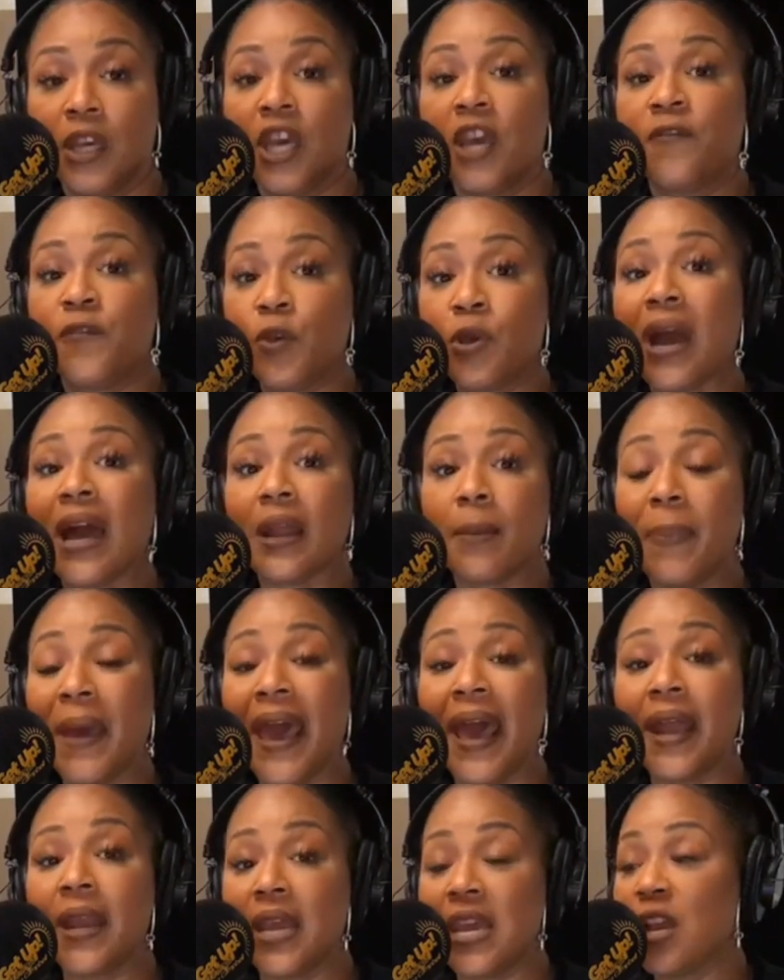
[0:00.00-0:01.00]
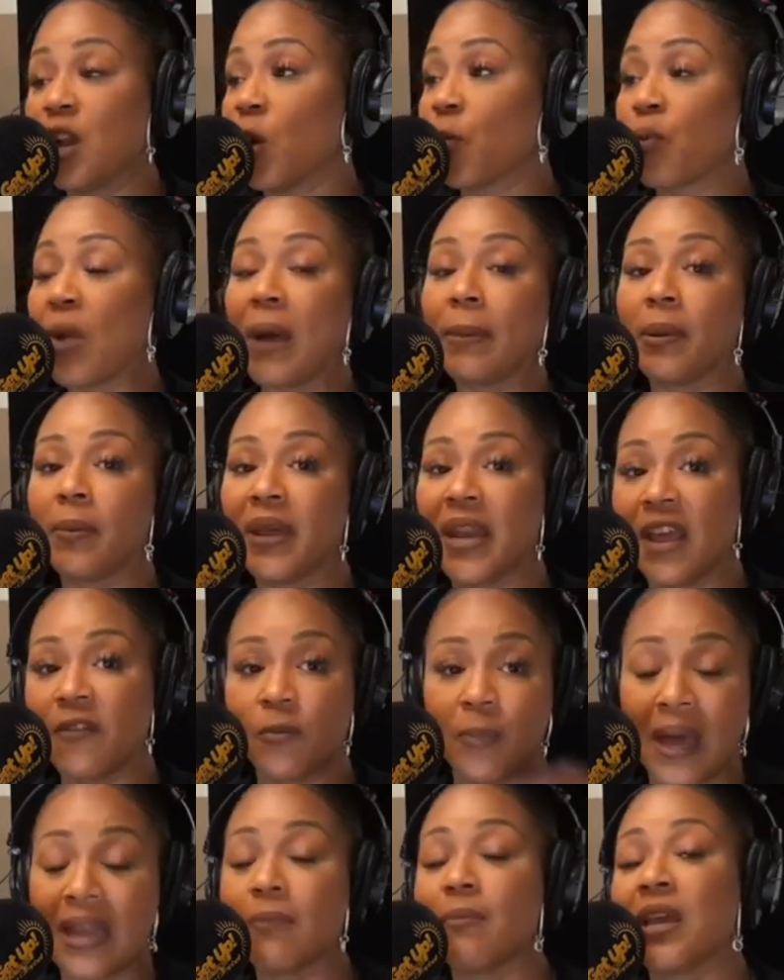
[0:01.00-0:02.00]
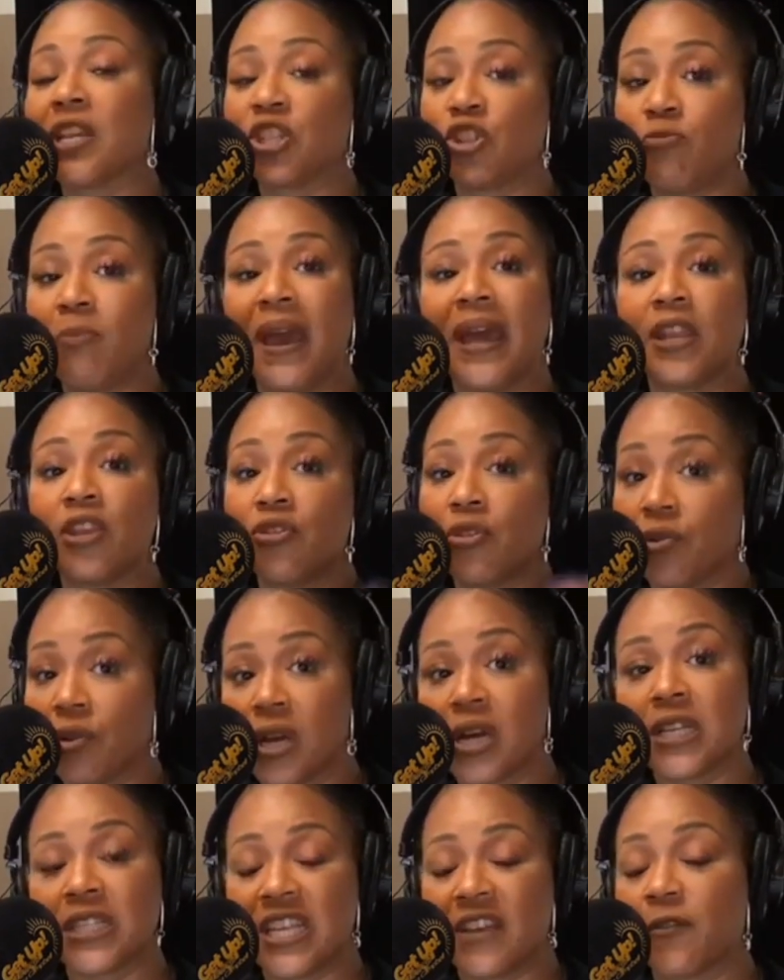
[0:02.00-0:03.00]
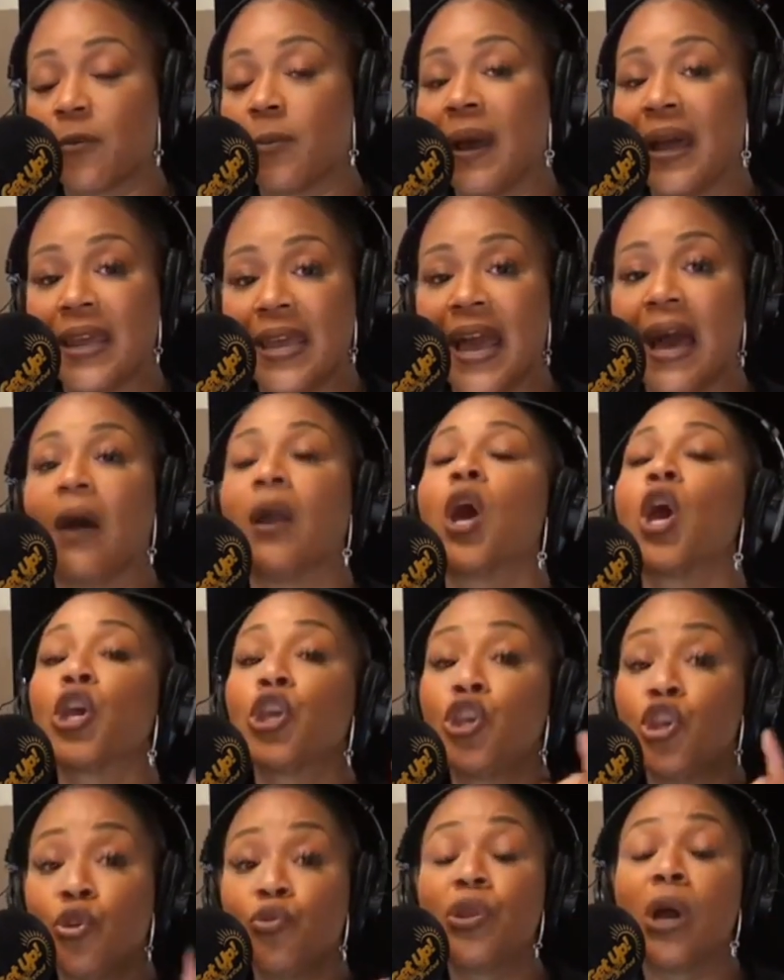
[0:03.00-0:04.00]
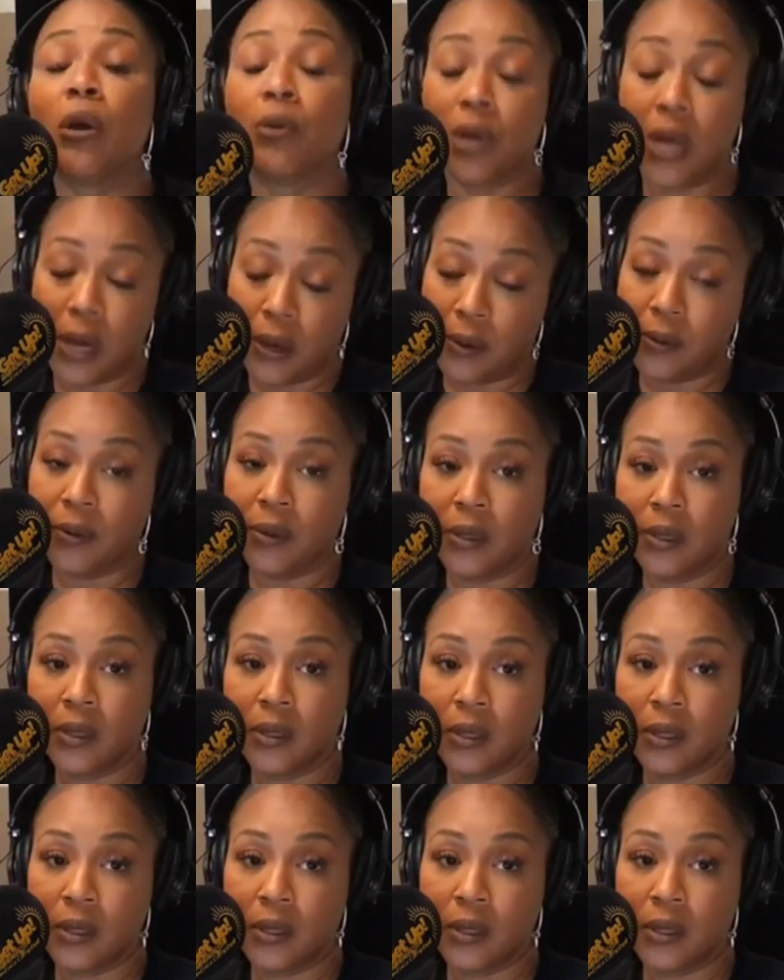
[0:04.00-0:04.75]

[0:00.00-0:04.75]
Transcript: If you got a bad ego problem and everybody makes you mad, you're going to cuss everybody out, you don't go.